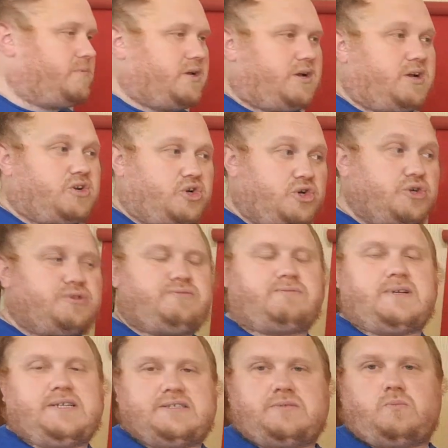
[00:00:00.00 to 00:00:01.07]
a good
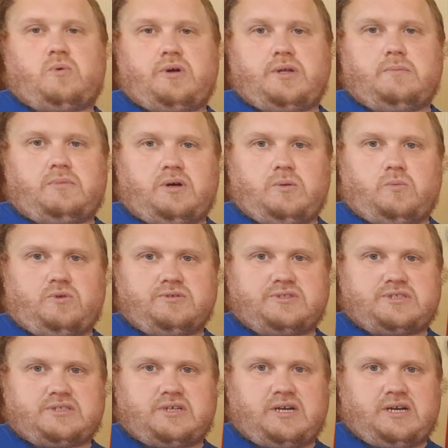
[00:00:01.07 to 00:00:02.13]
reason why you might
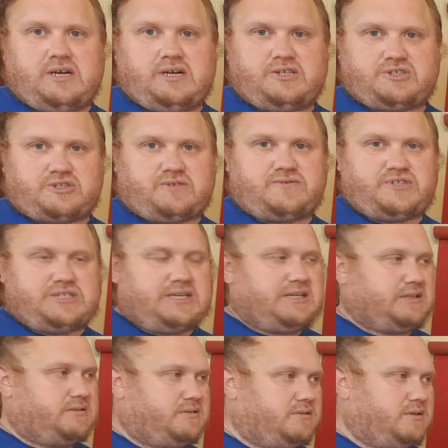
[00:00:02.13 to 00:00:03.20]
want a soft
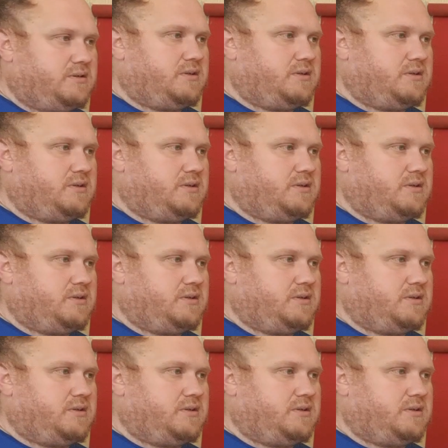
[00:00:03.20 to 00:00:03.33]
shell,